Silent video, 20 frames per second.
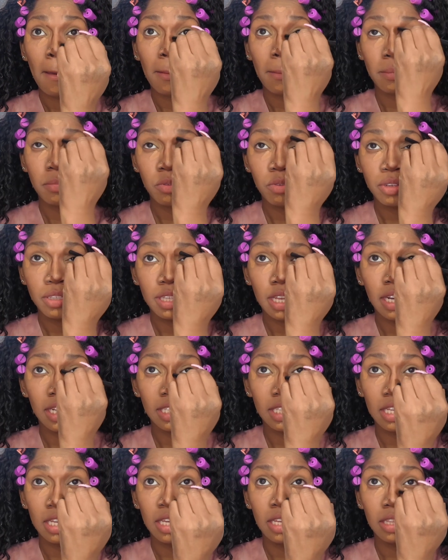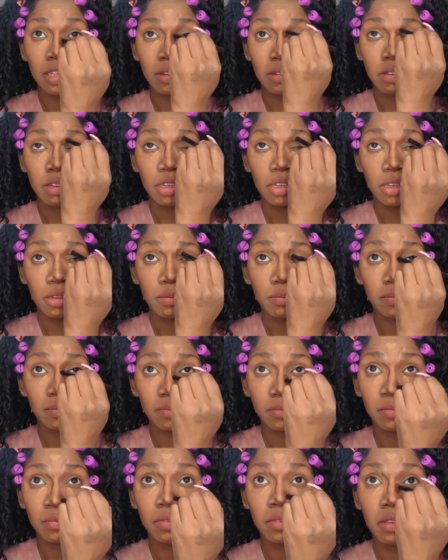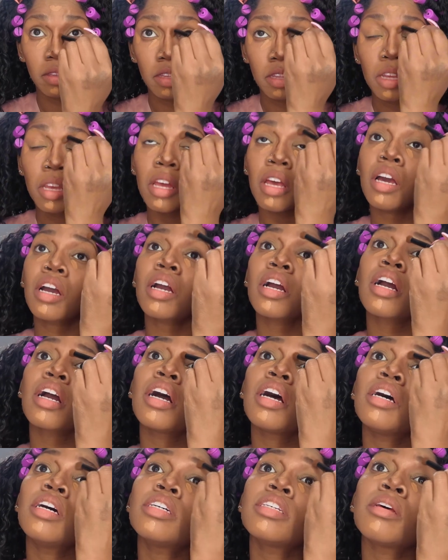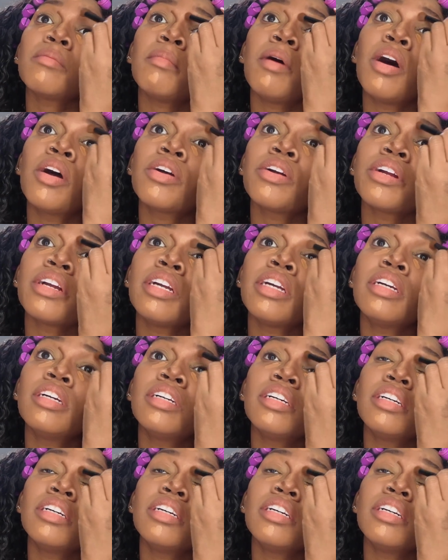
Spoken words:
I'm so excited to eat, low-key, because I'm hungry.